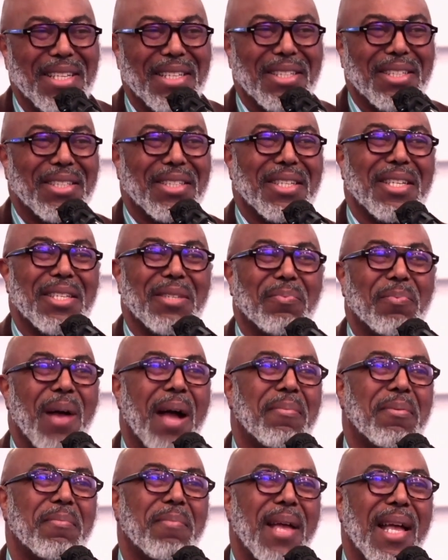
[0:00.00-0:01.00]
Just
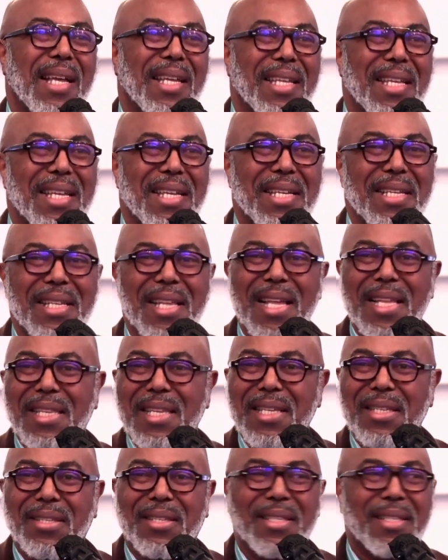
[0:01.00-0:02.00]
pop it back in and
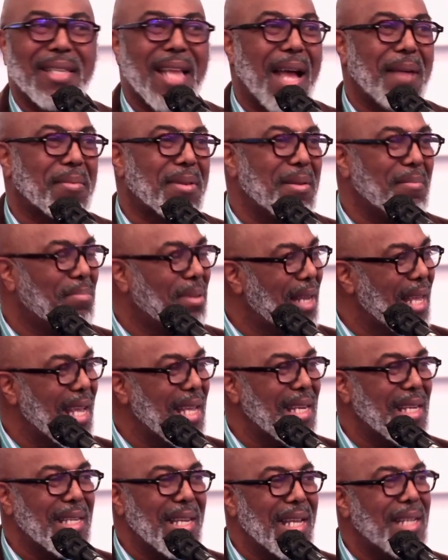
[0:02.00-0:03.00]
let's stop
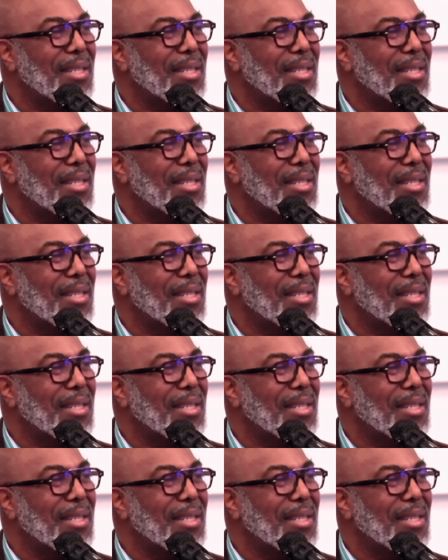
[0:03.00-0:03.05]
complaining. Let's